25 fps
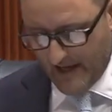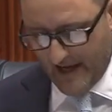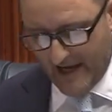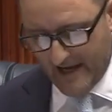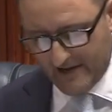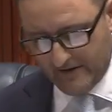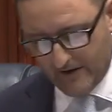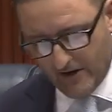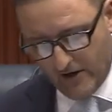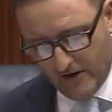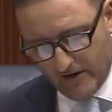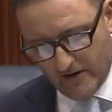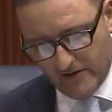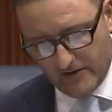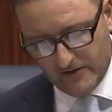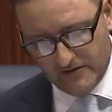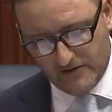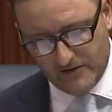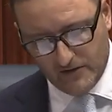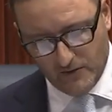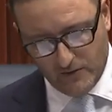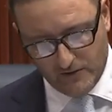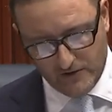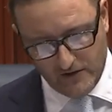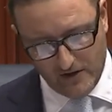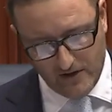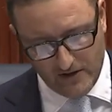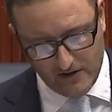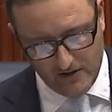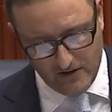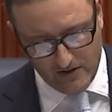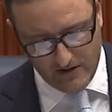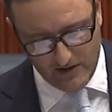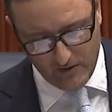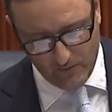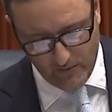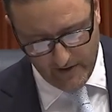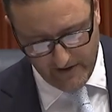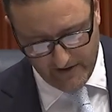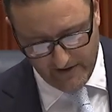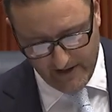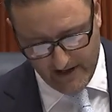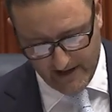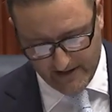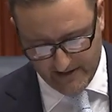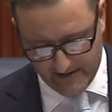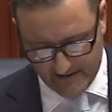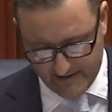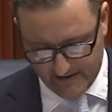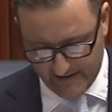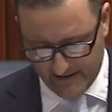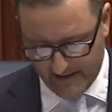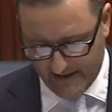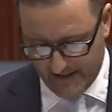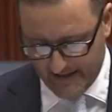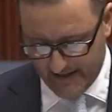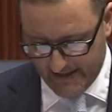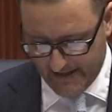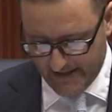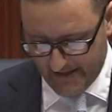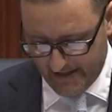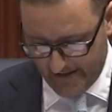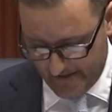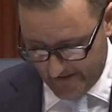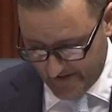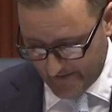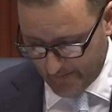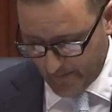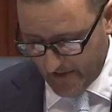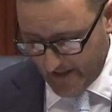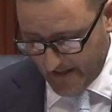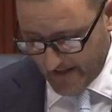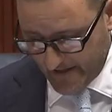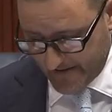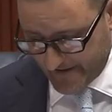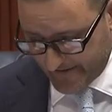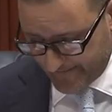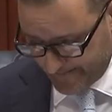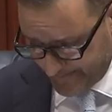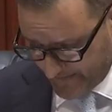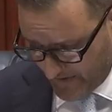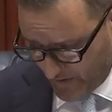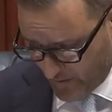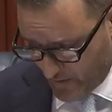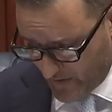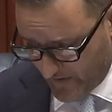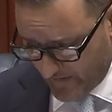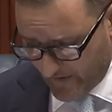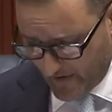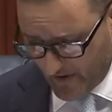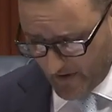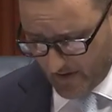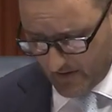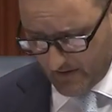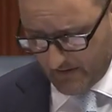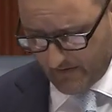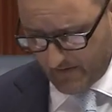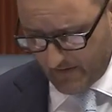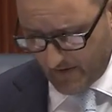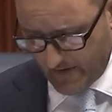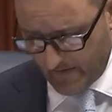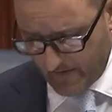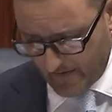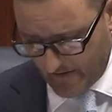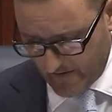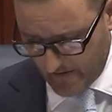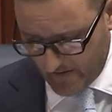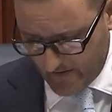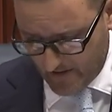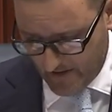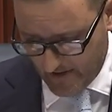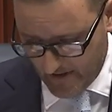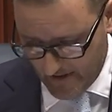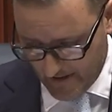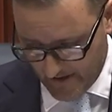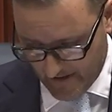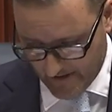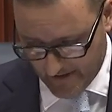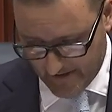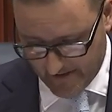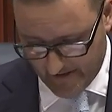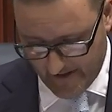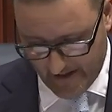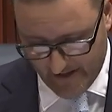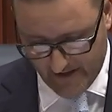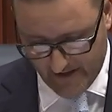And those who are no longer with us uh, in this place, who I've known for over thirty years,